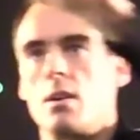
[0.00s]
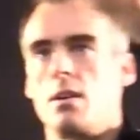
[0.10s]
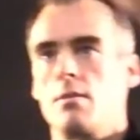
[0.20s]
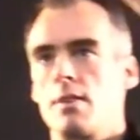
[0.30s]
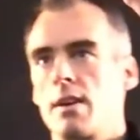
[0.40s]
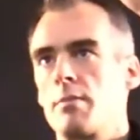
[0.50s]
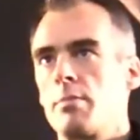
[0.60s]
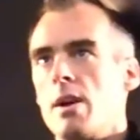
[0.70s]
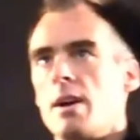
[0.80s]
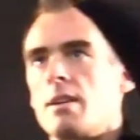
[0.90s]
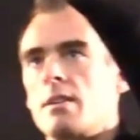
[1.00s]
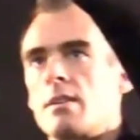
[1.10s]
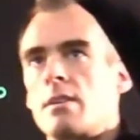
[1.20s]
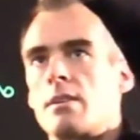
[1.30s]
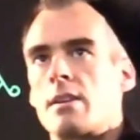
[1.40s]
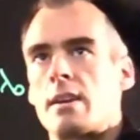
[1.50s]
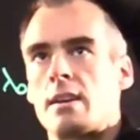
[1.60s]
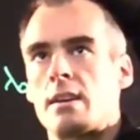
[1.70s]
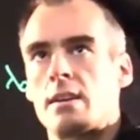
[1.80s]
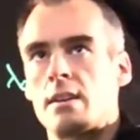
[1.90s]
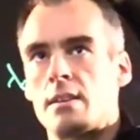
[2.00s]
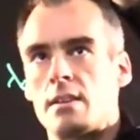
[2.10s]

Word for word: we got a plot here, and